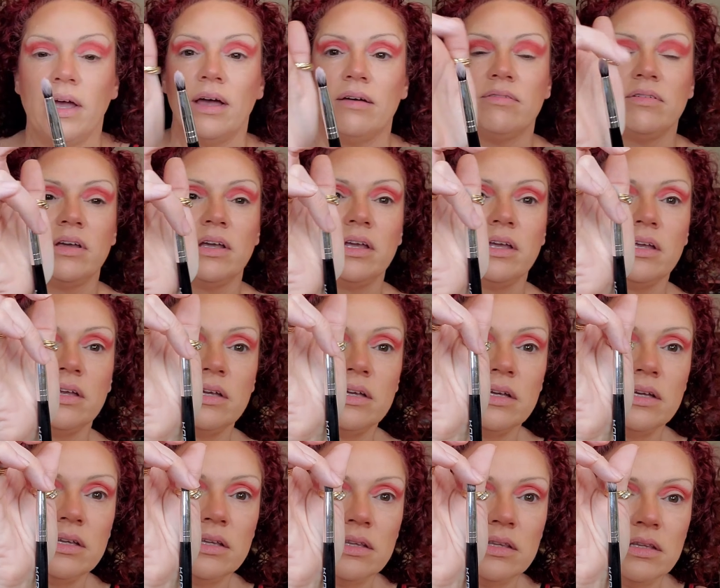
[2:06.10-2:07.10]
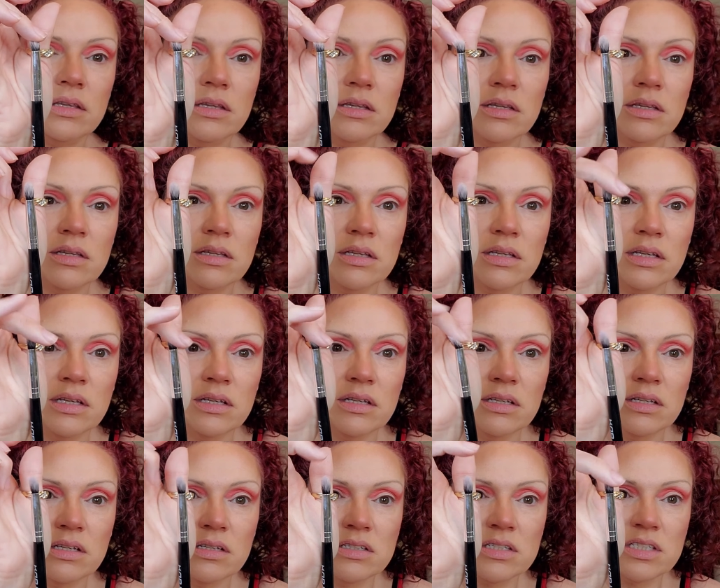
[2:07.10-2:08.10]
I have a
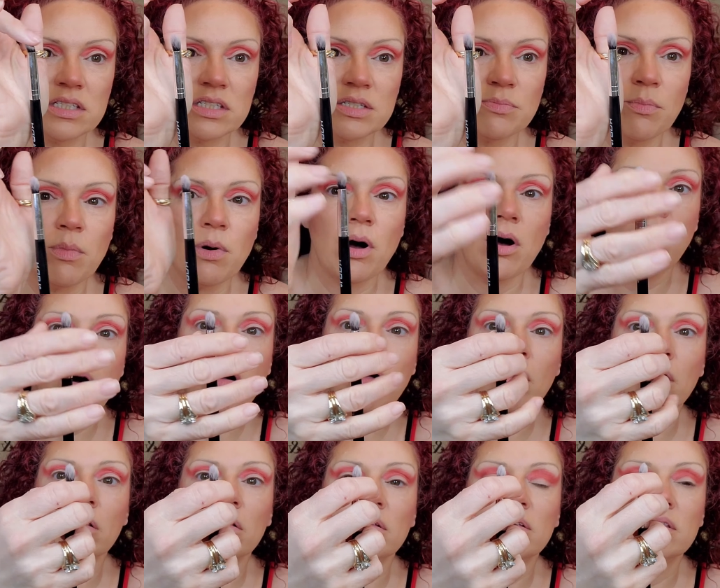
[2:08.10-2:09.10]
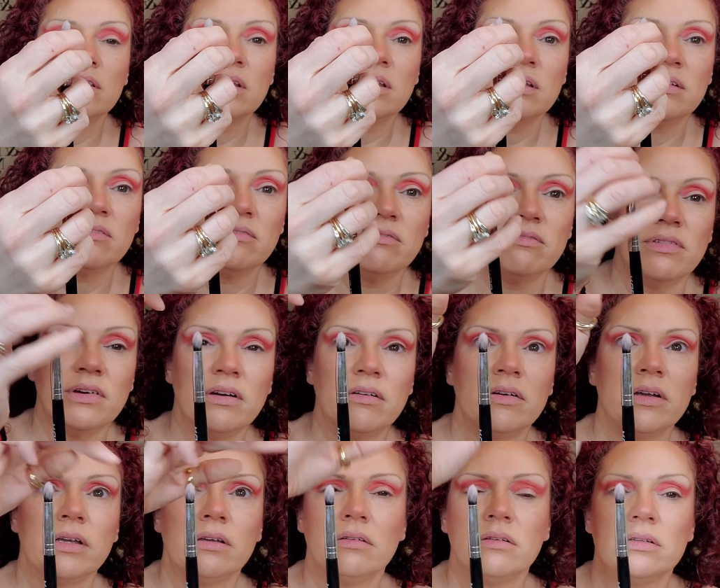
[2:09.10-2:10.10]
small,
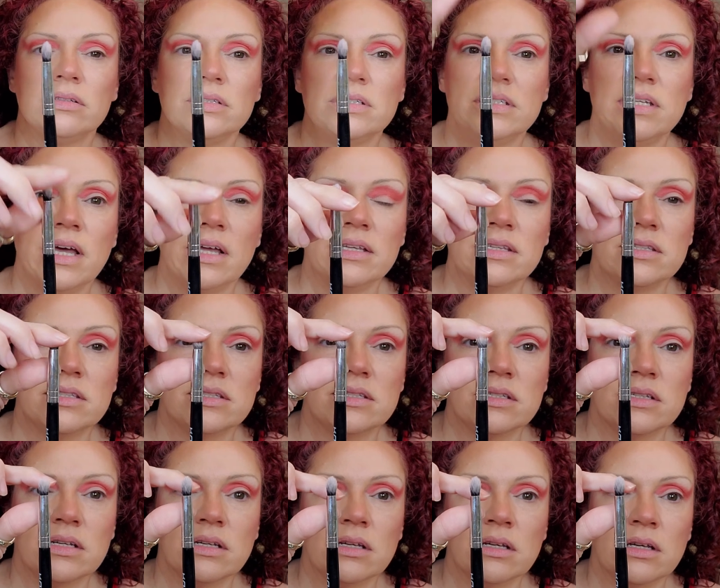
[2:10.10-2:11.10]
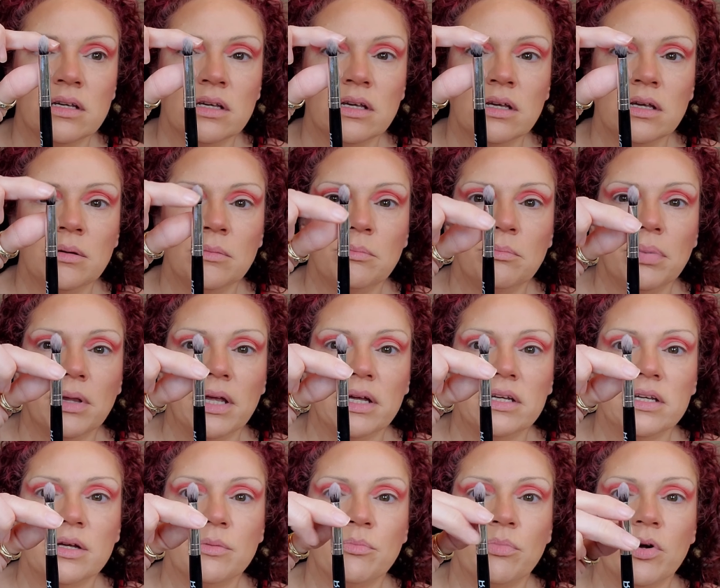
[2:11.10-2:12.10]
very dense
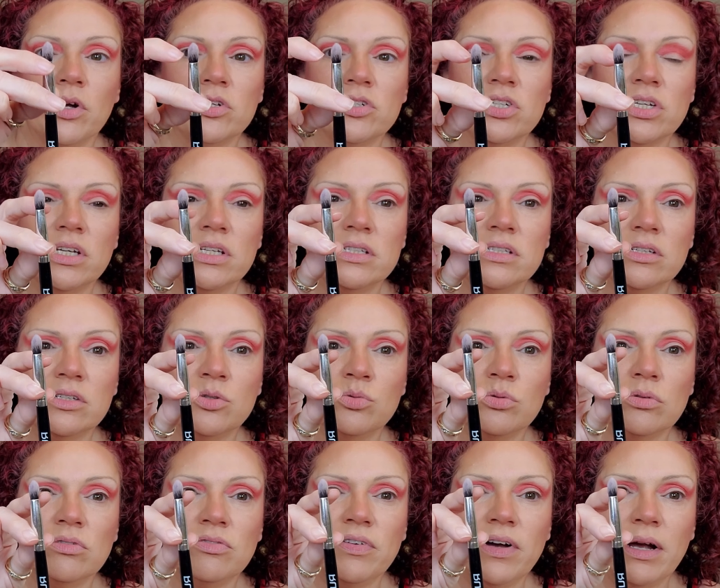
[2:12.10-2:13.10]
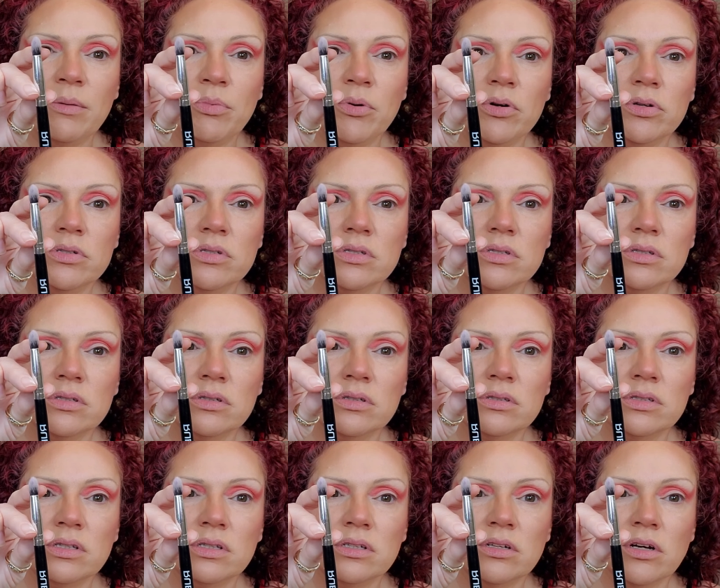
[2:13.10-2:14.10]
blending brush. It's a dual fiber. It's,
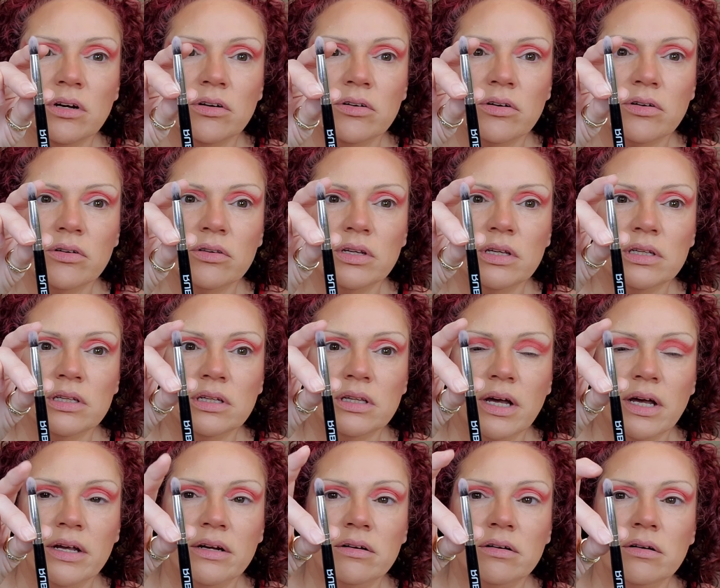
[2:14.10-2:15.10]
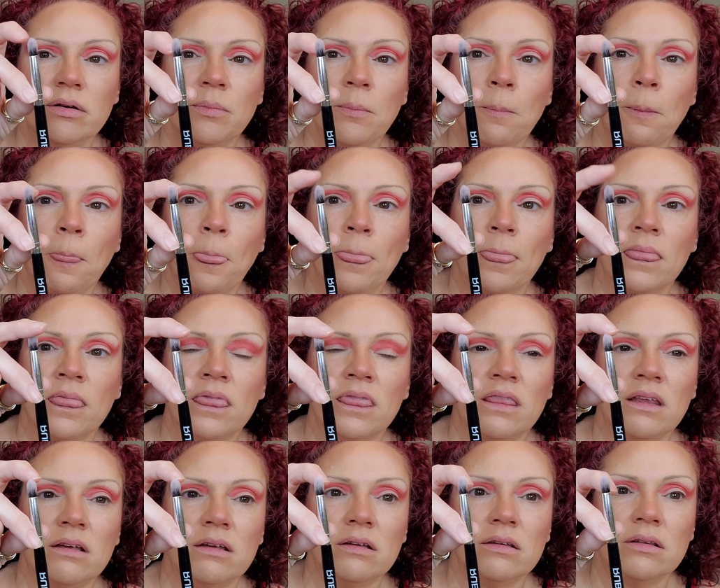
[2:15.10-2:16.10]
see the darker and then the lighter.
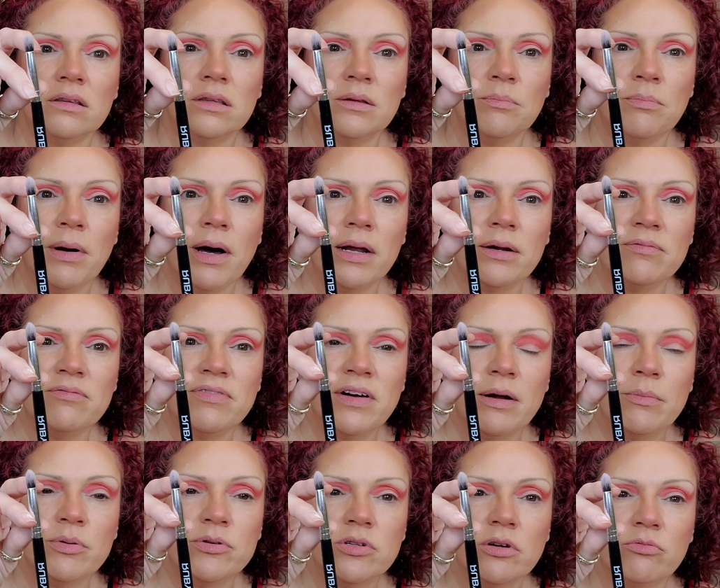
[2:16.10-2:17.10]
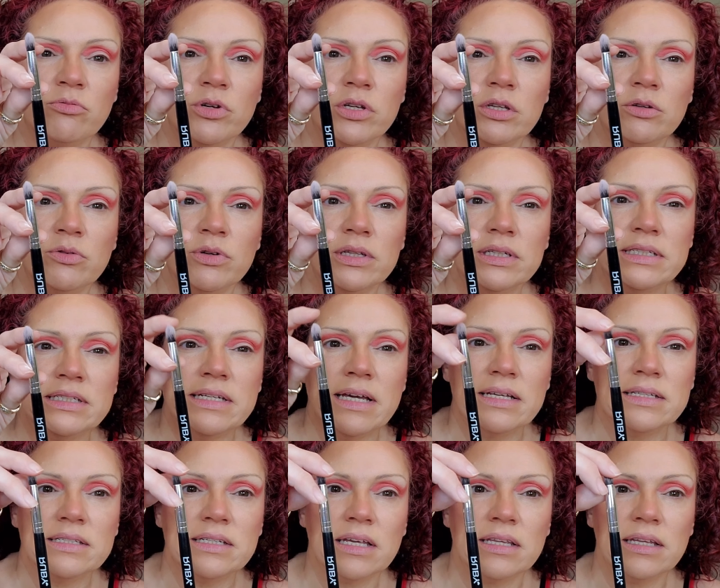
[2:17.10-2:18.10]
The bottom fibers are really, really
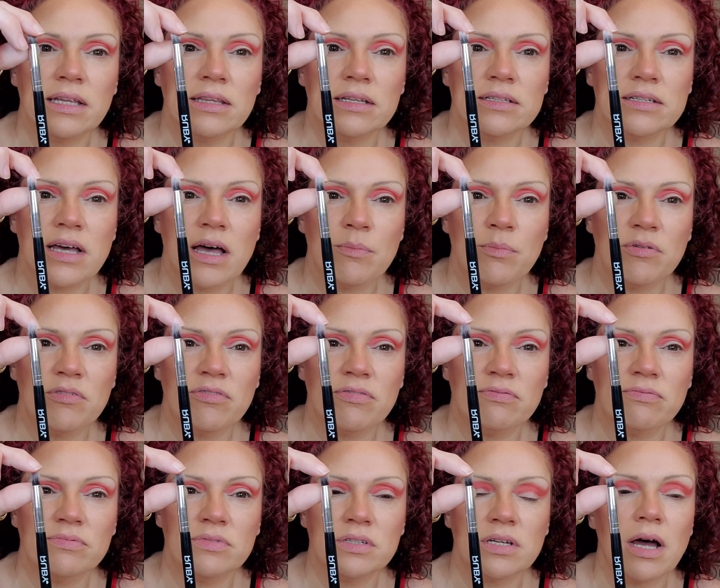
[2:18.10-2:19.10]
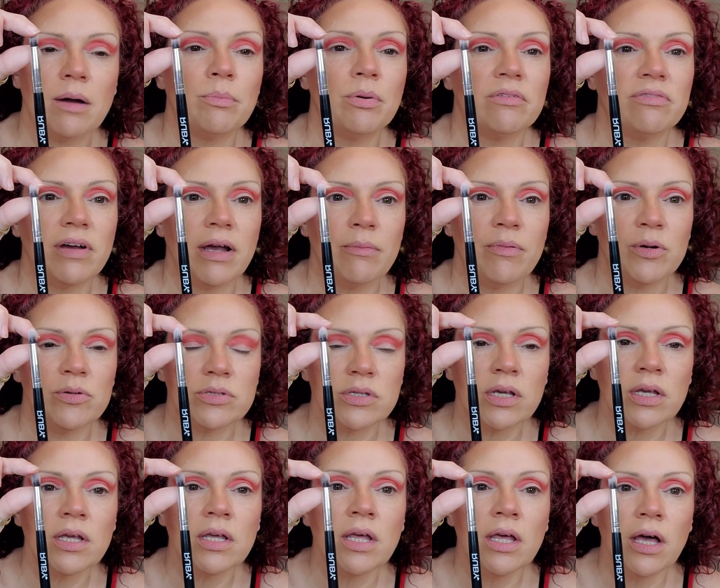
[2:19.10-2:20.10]
dense, and then the top
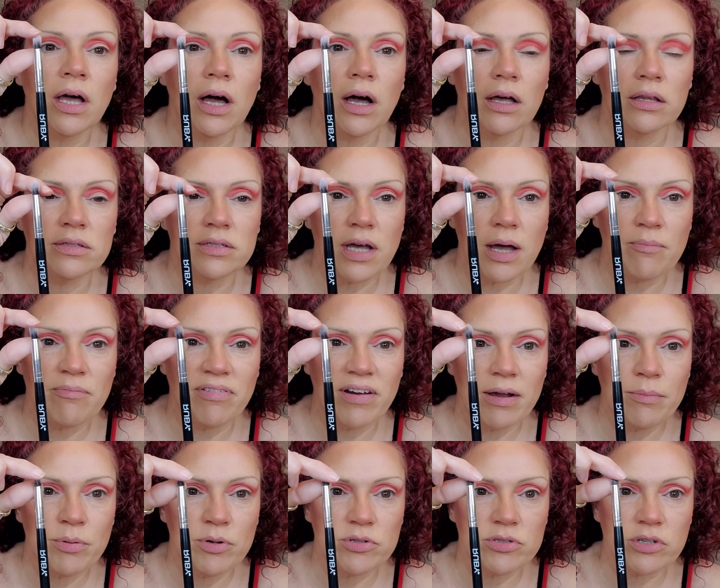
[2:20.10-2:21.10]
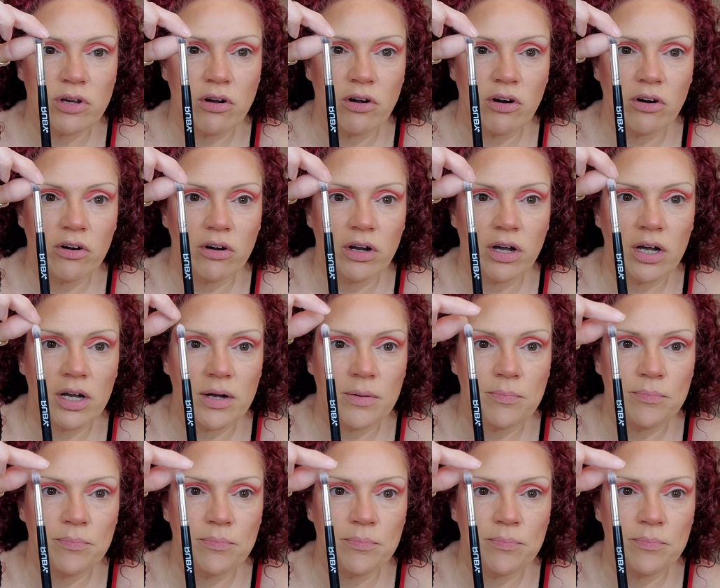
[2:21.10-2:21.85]
fibers are